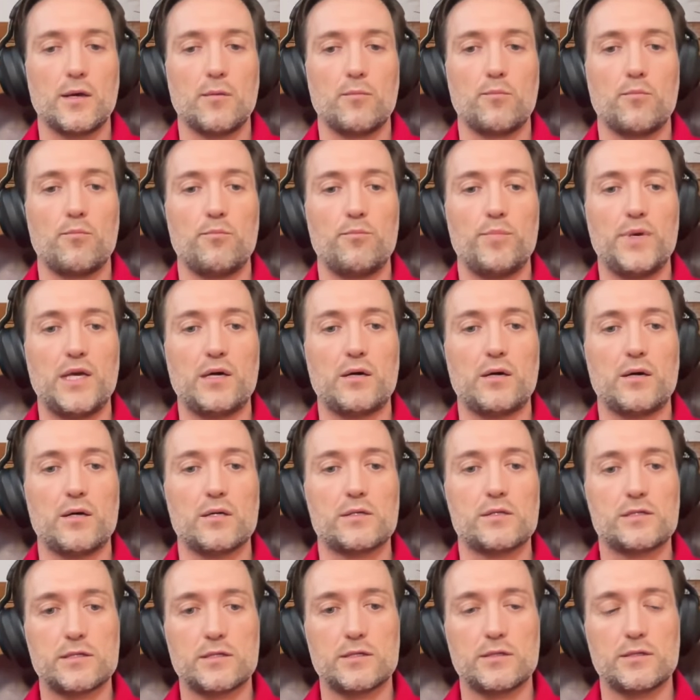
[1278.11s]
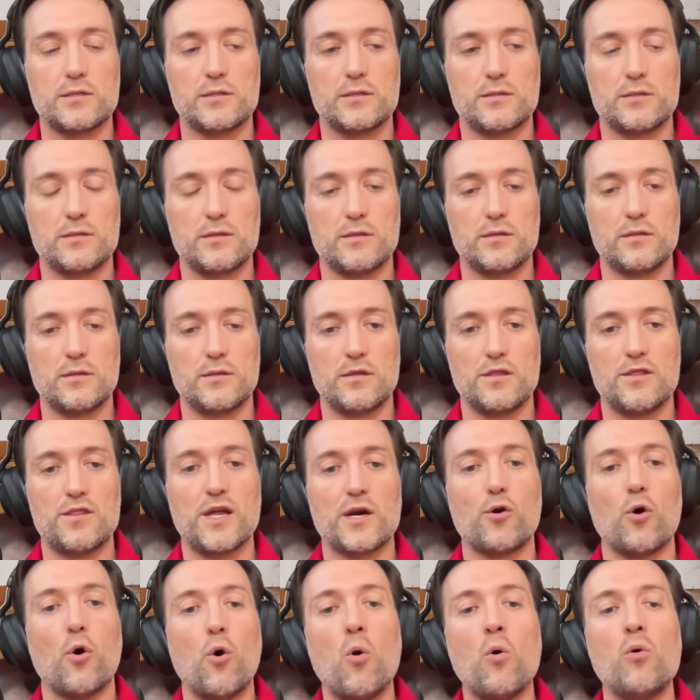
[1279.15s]
because they're
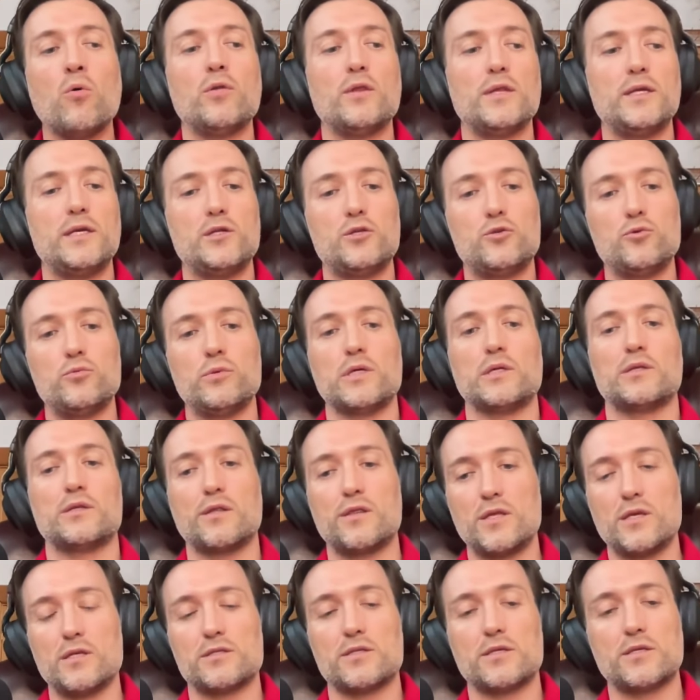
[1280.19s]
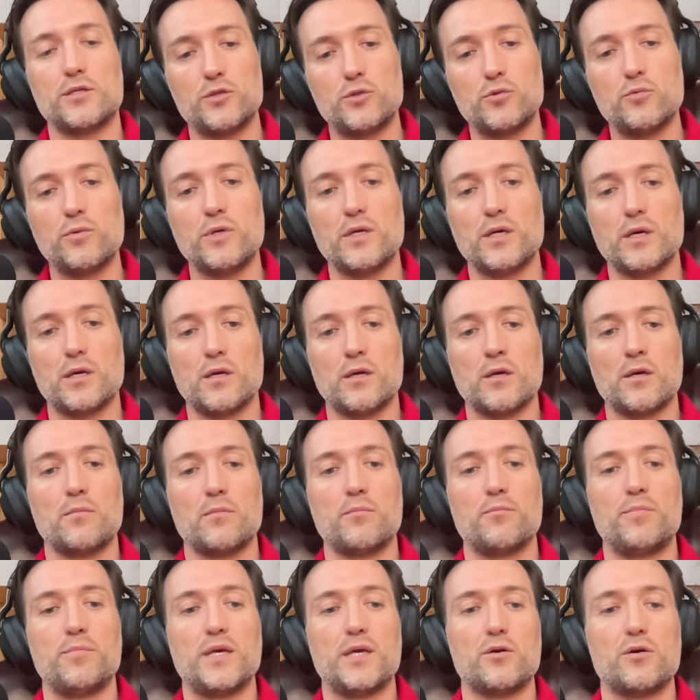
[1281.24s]
only doing the things they're doing
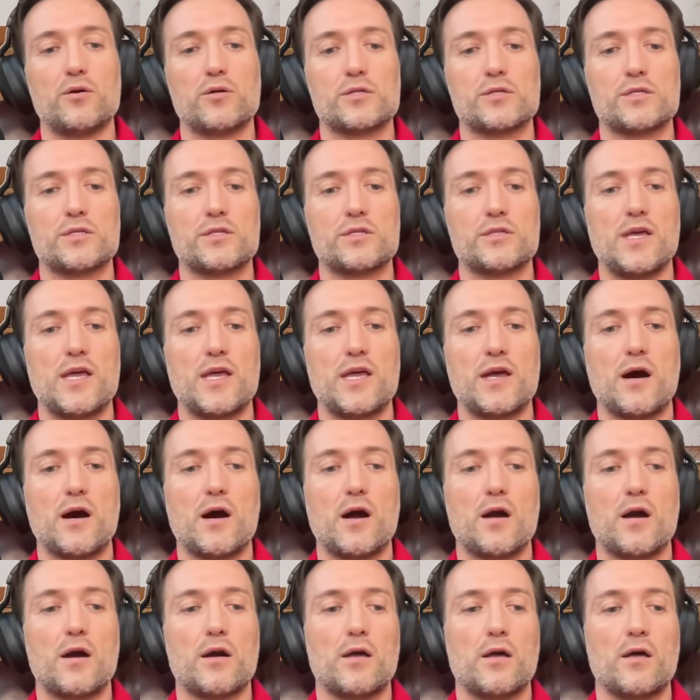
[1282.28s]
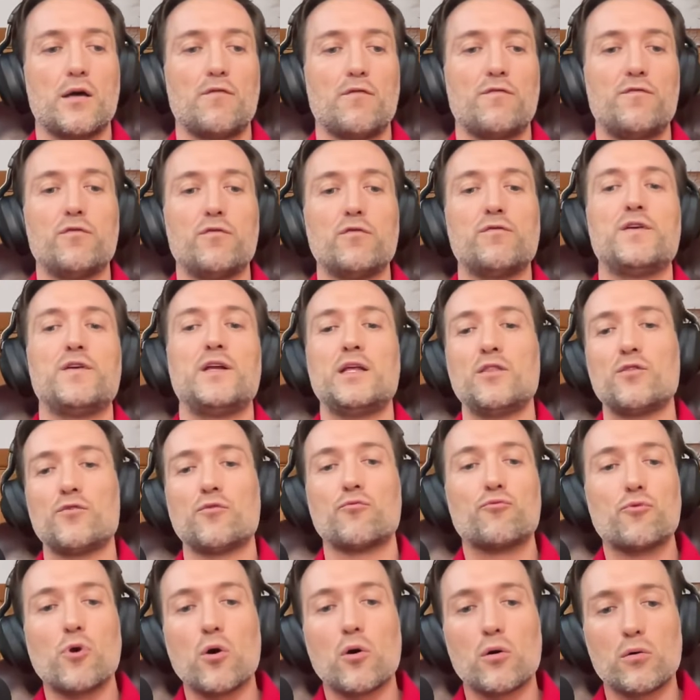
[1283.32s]
because they are fulfilling the
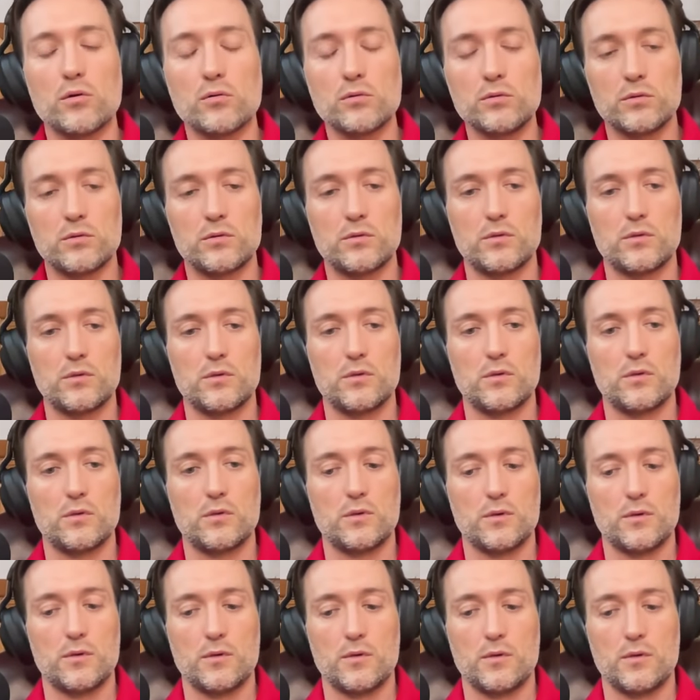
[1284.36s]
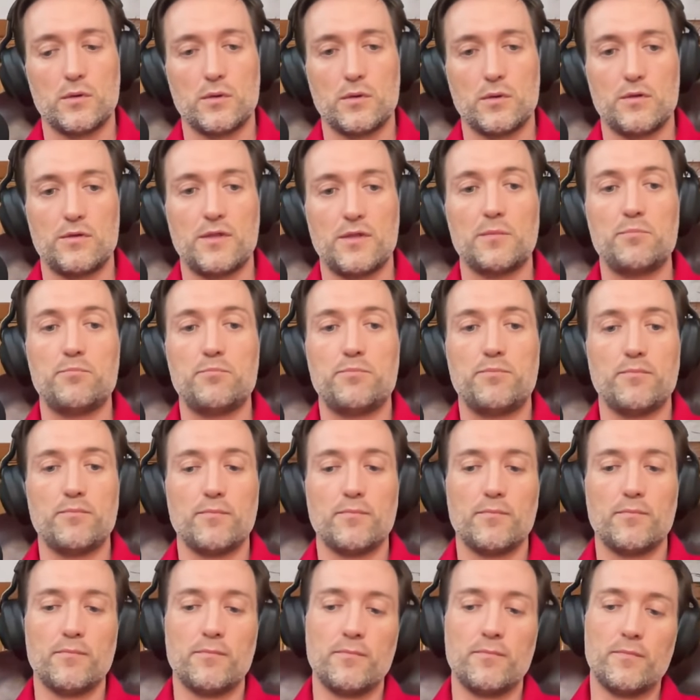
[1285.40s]
role that
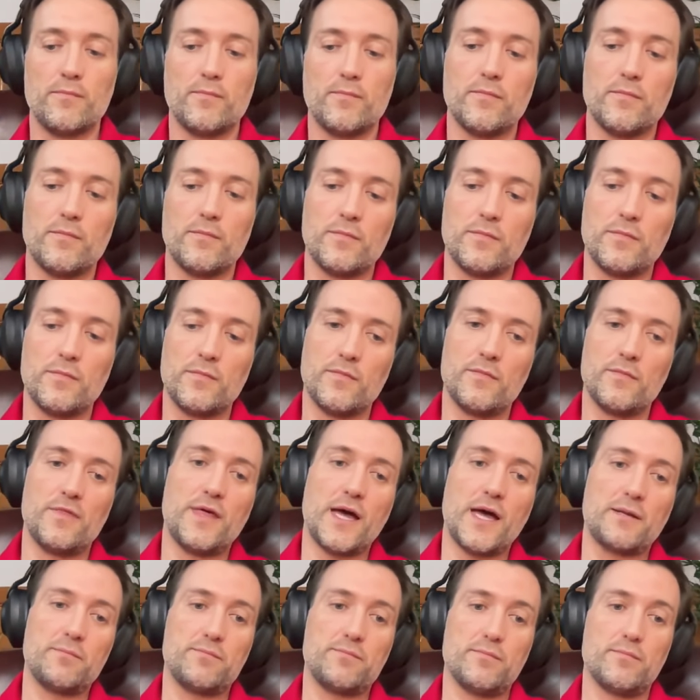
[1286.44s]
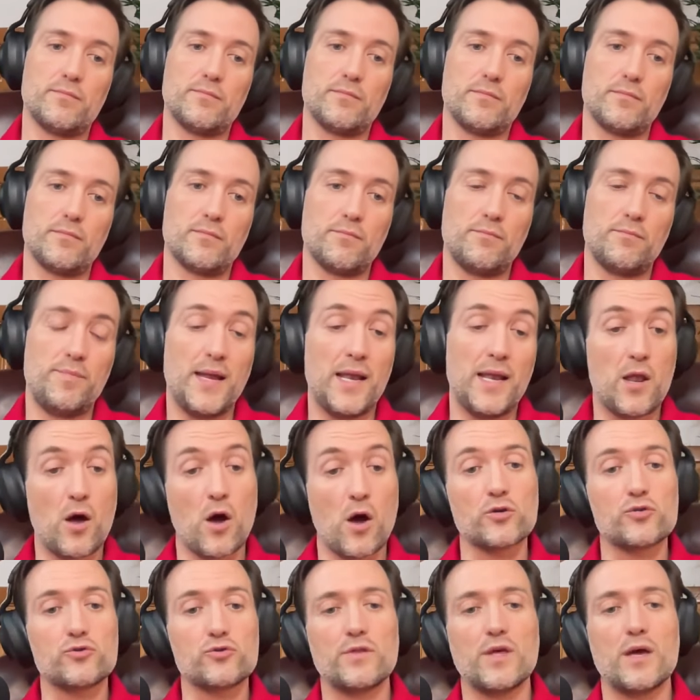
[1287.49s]
that
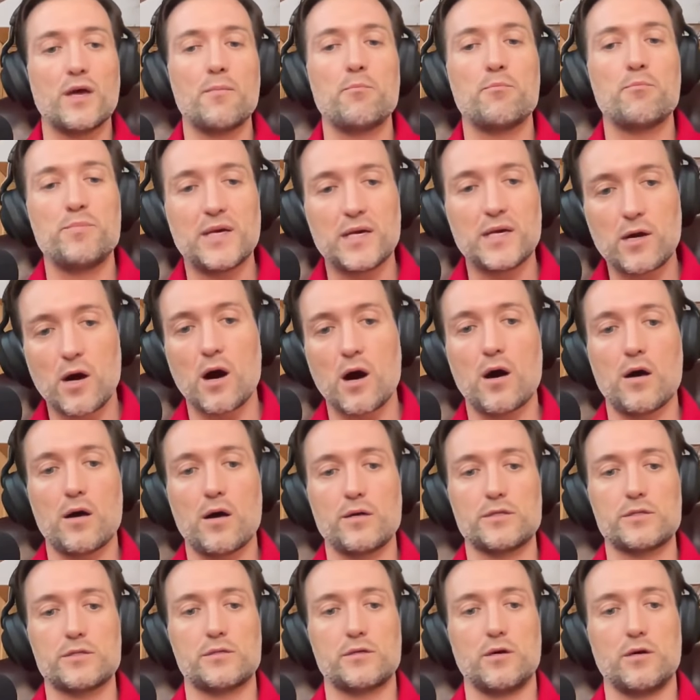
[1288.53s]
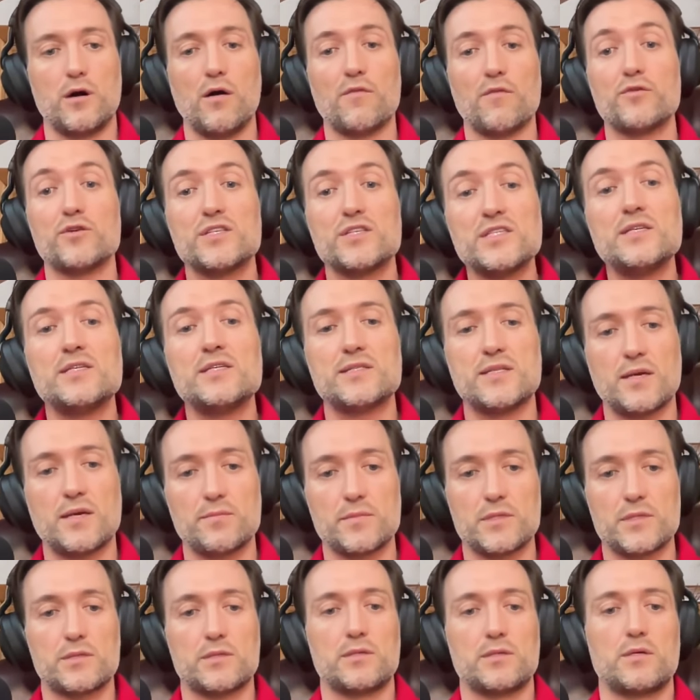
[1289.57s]
belongs to them because of the
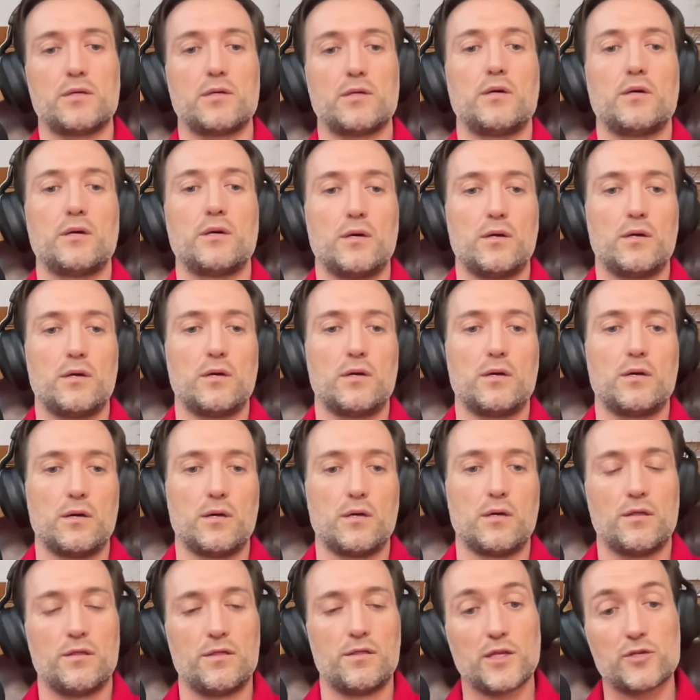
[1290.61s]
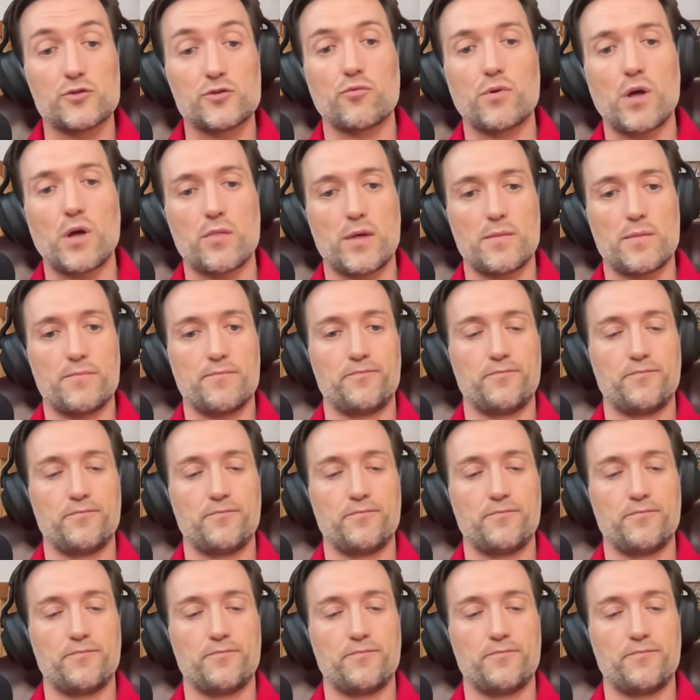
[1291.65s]
systems that surround them.